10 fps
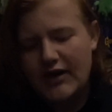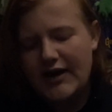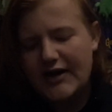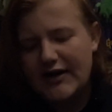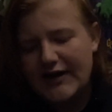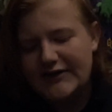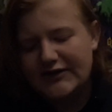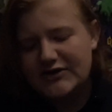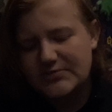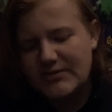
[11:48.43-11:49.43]
And that could have
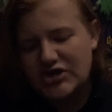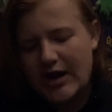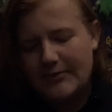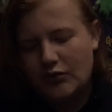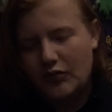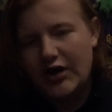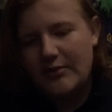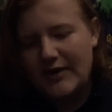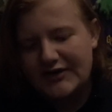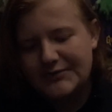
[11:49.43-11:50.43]
easily just been chapter 1
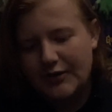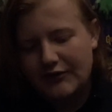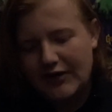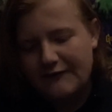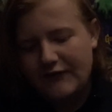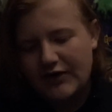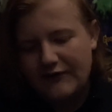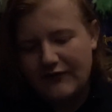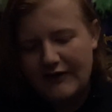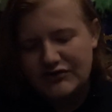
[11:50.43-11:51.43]
and made this book like a
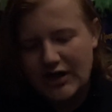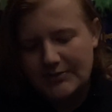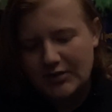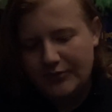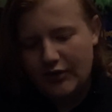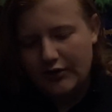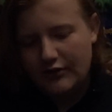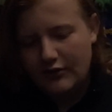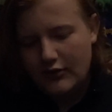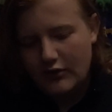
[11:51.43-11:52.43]
35 chapter book.
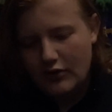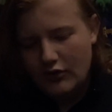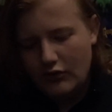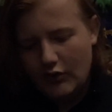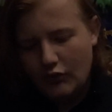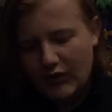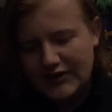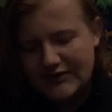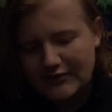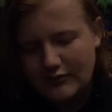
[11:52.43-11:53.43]
Like,
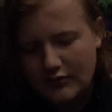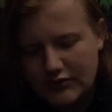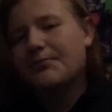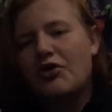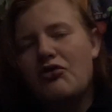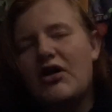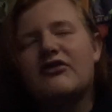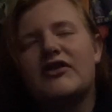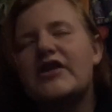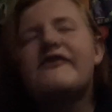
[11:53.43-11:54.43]
what? The
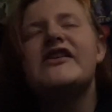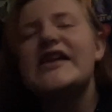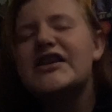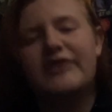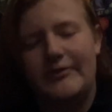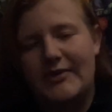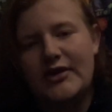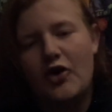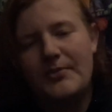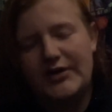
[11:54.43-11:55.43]
prologue could have easily been
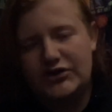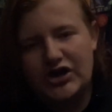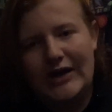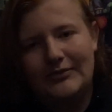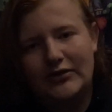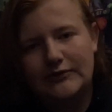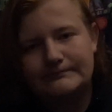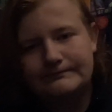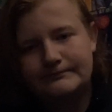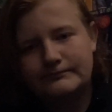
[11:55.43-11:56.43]
the opening chapter.
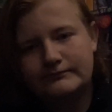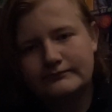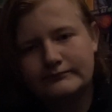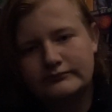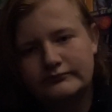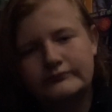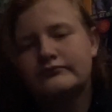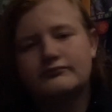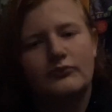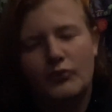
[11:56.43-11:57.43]

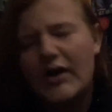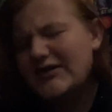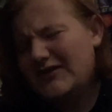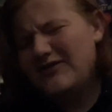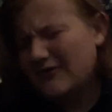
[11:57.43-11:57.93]
What?